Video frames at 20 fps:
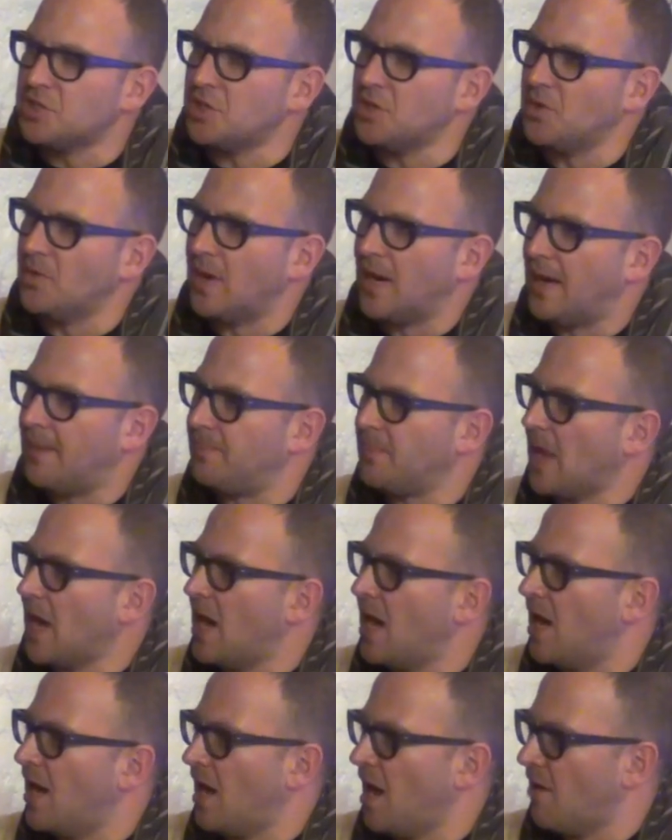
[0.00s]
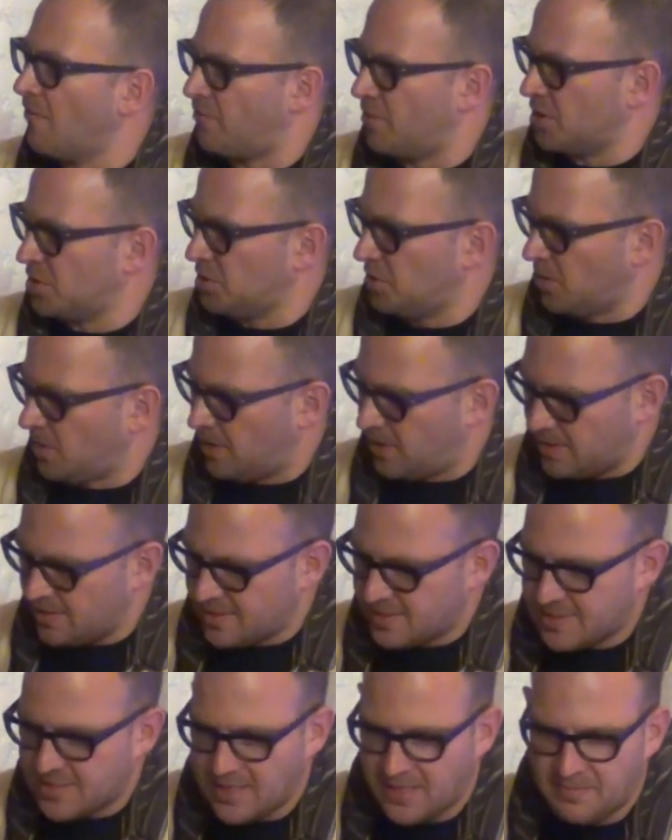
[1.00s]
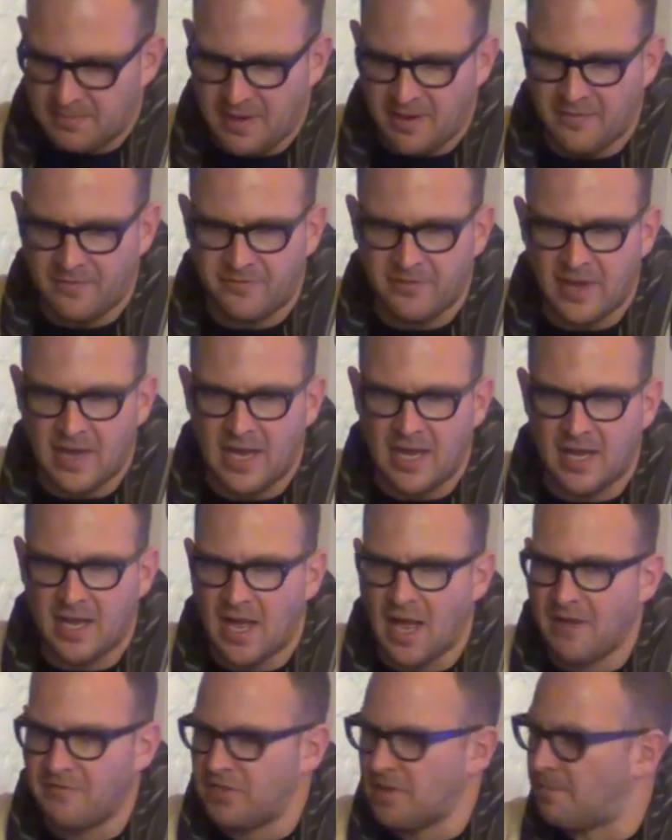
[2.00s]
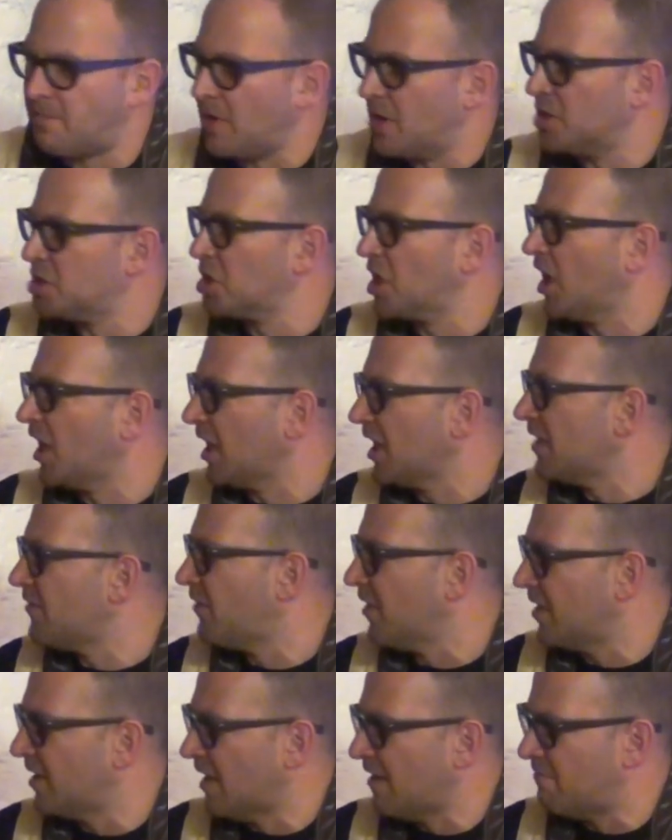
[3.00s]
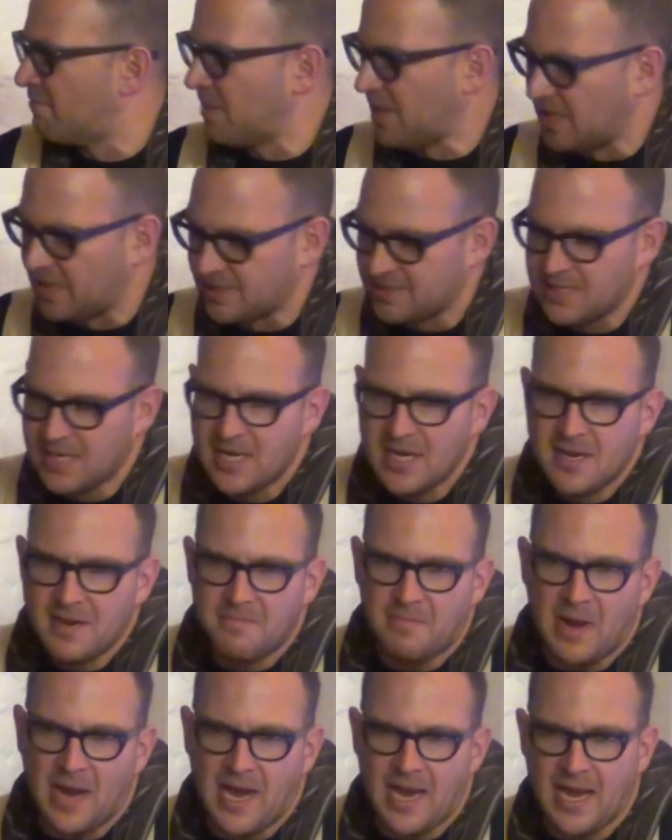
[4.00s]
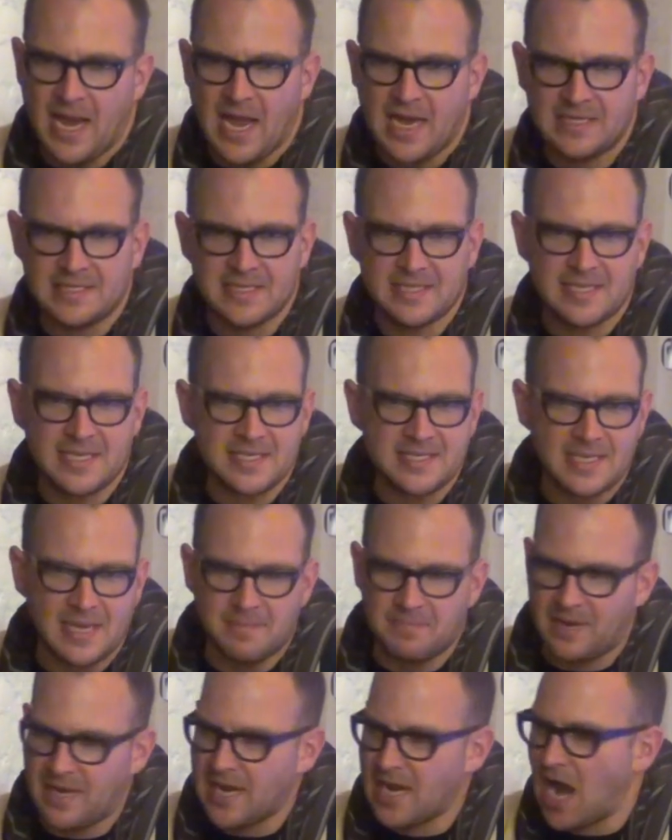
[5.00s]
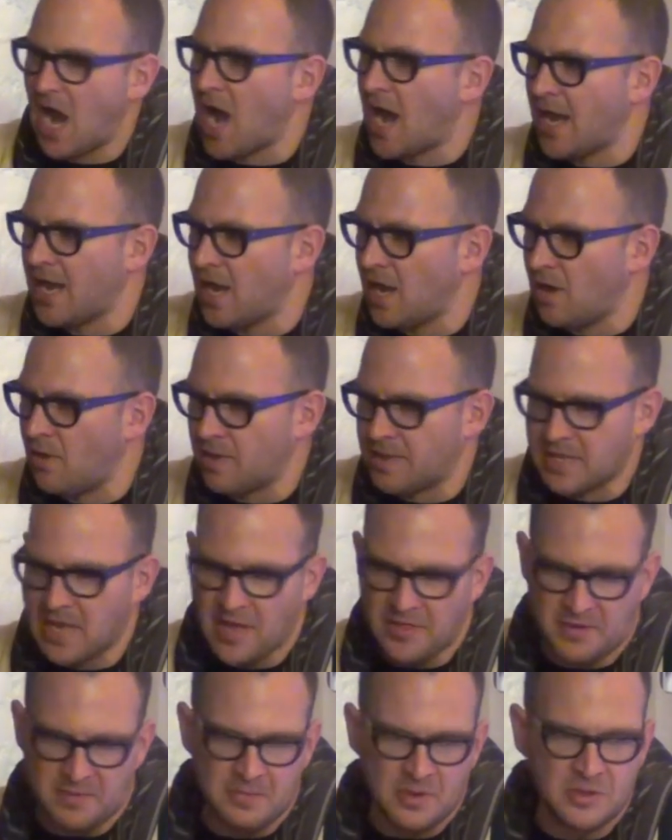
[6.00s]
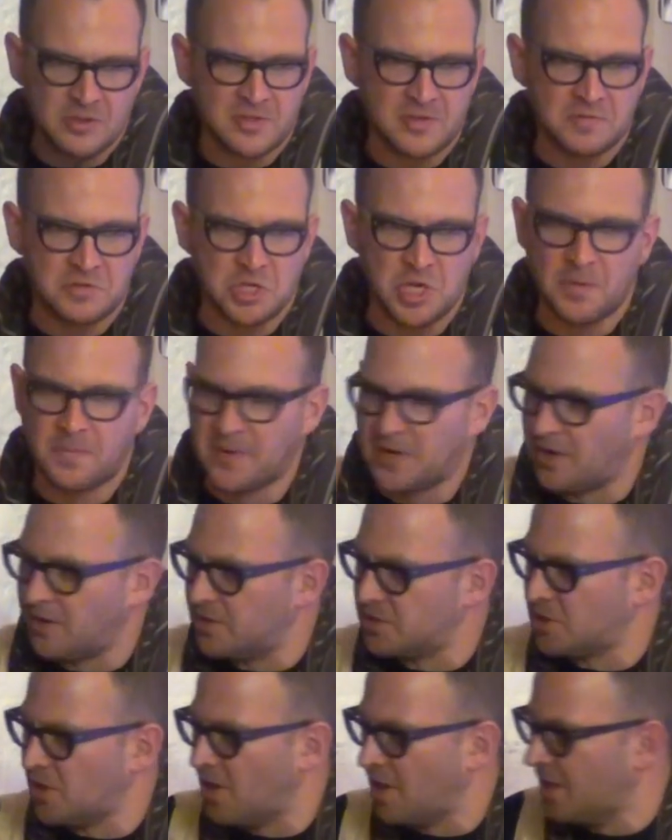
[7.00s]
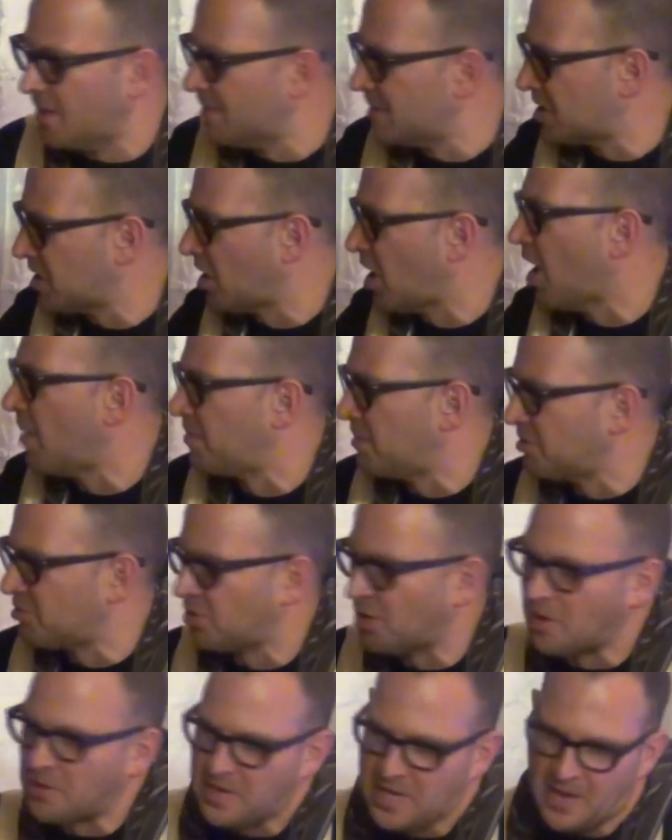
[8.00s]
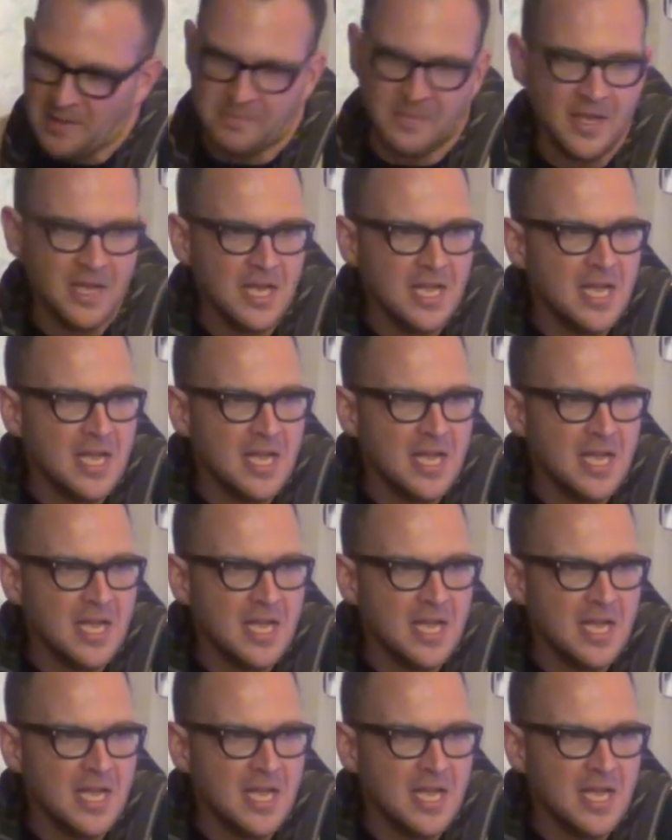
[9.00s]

to um, uh, a virtual sim of, uh, of the Burj Khalifa they've built by uh, disassembling Io and the other moons of Jupiter and turning them into Computronium.